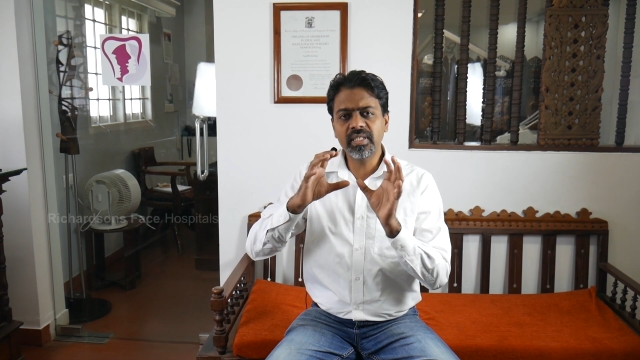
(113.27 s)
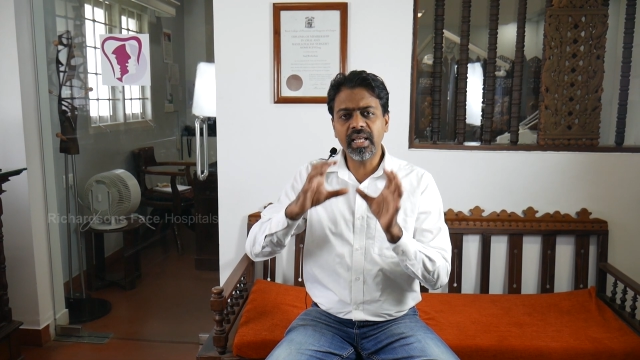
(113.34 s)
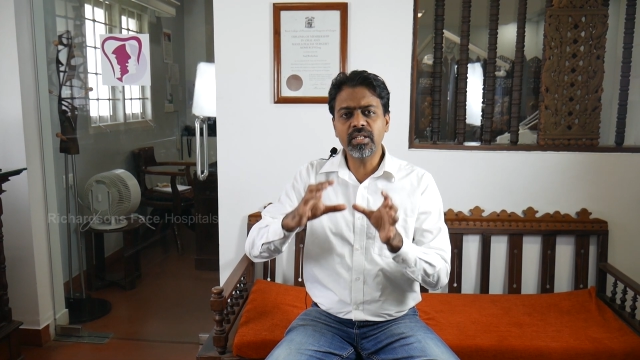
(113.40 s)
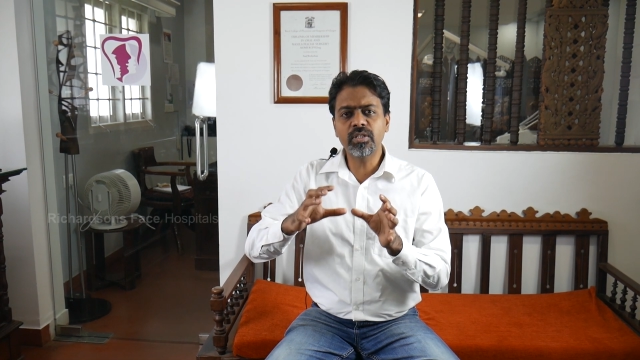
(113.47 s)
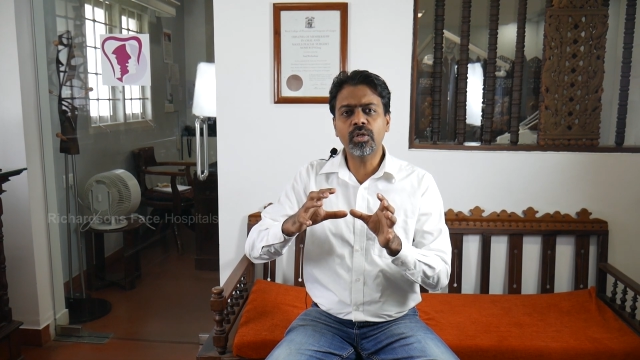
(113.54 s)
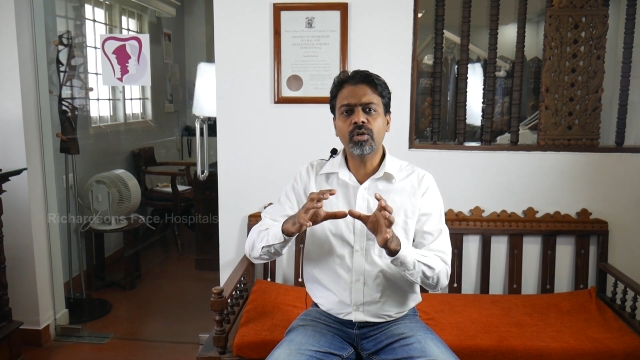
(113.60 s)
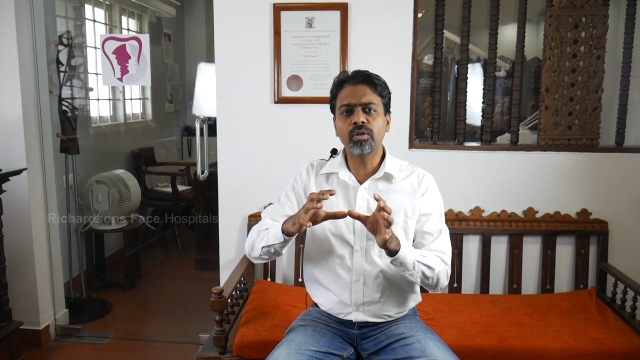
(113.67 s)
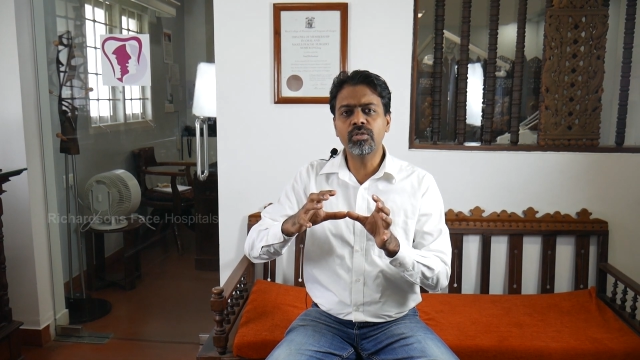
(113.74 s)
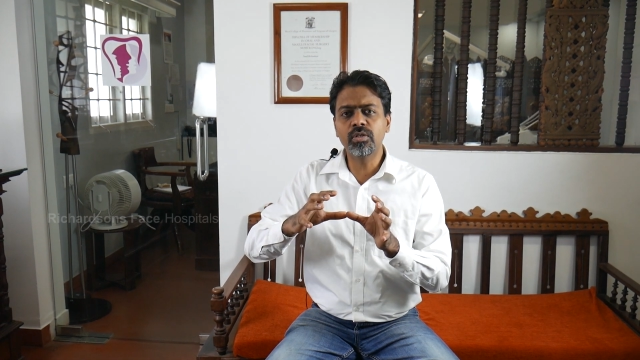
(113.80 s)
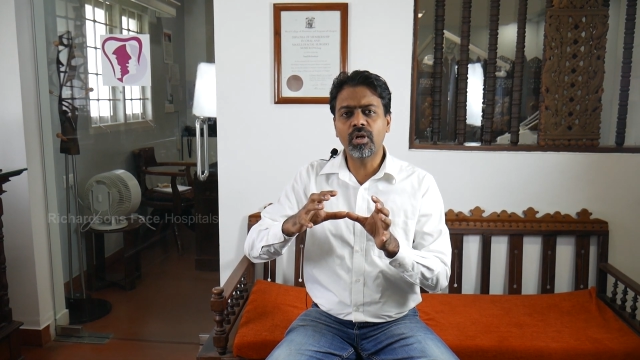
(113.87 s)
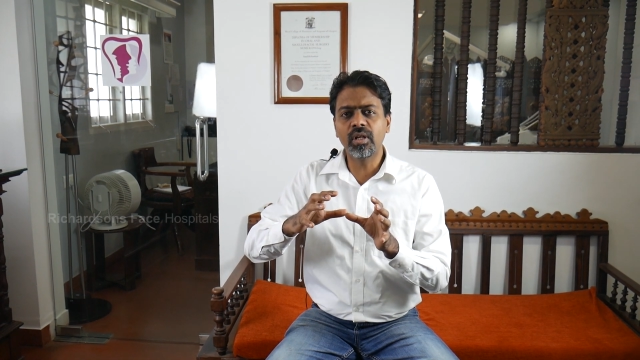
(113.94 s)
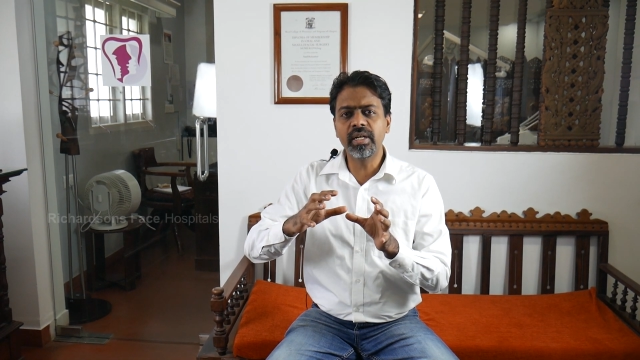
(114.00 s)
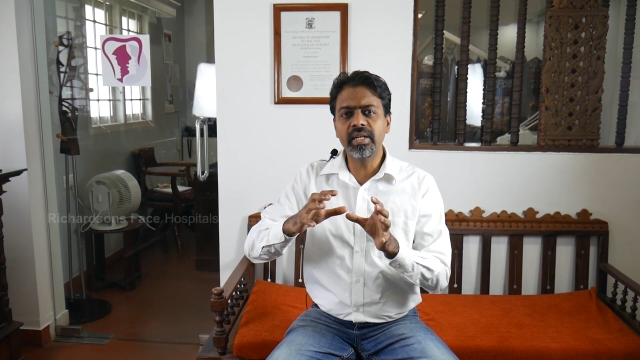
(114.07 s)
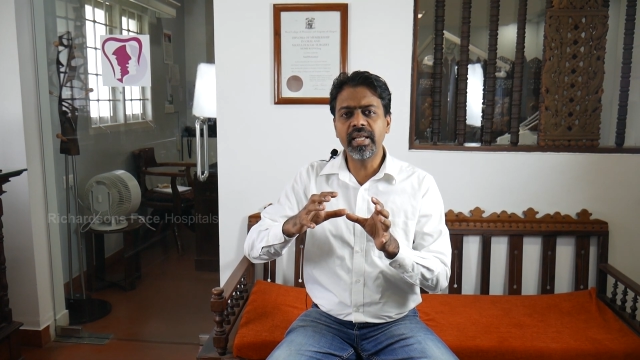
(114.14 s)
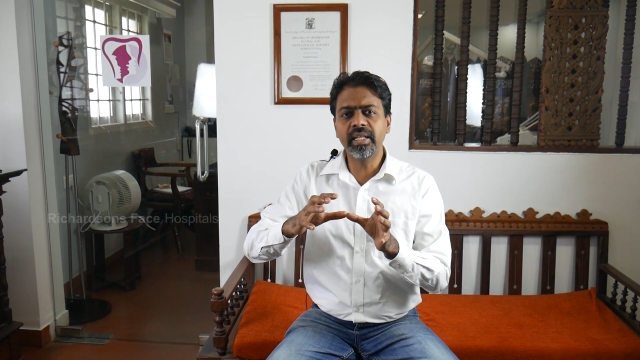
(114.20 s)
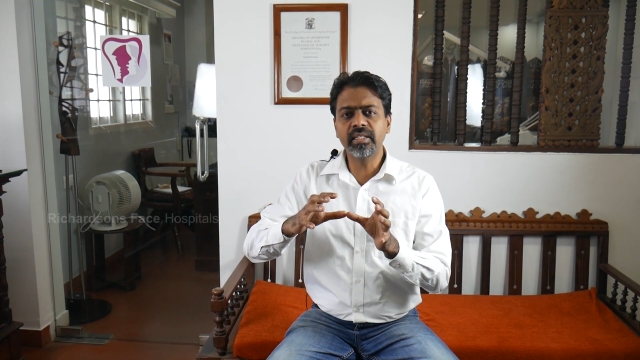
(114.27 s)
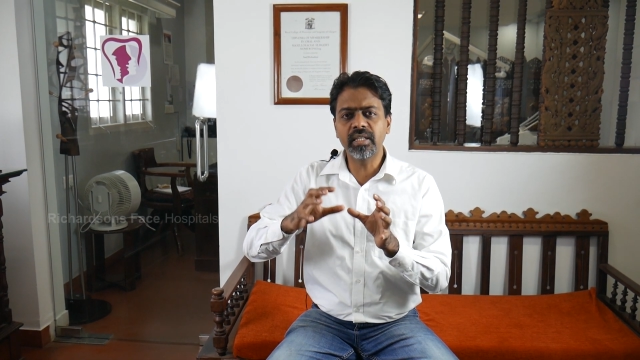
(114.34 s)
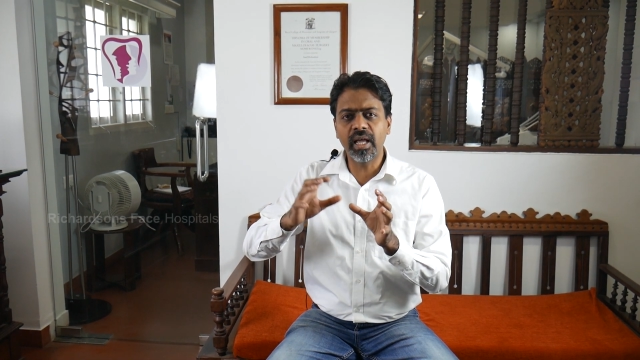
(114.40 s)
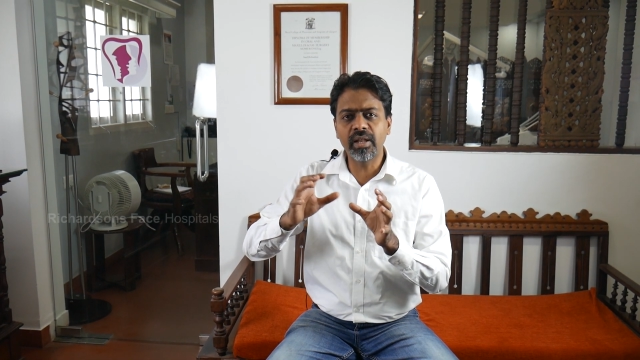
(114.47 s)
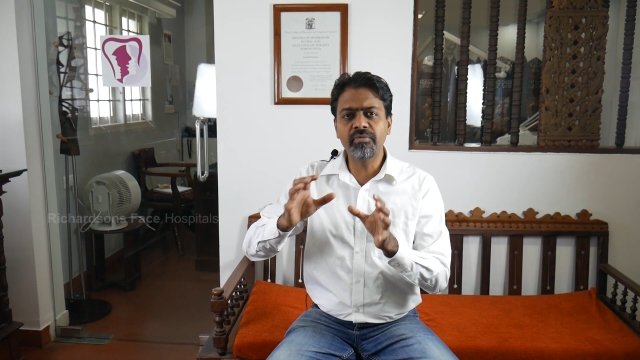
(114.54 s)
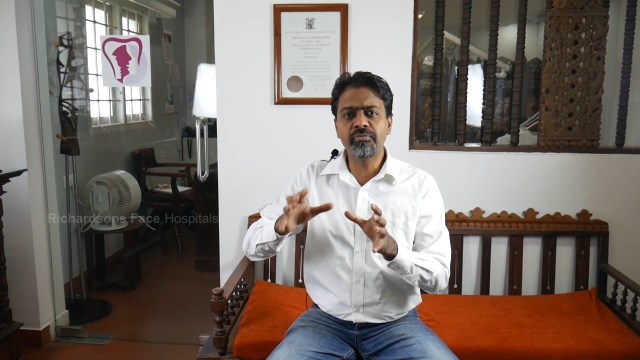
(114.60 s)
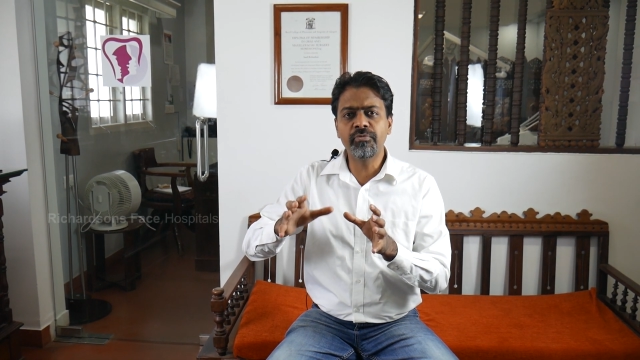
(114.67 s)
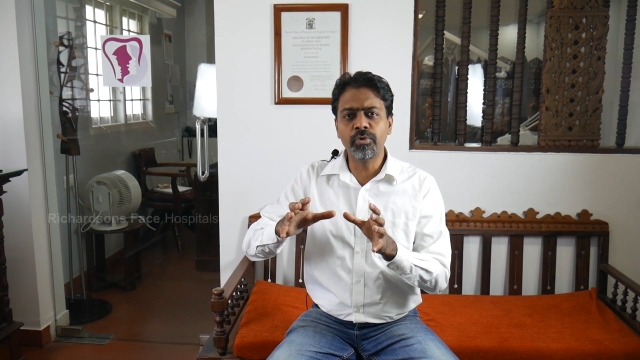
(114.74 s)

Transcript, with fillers: tend to consolidate and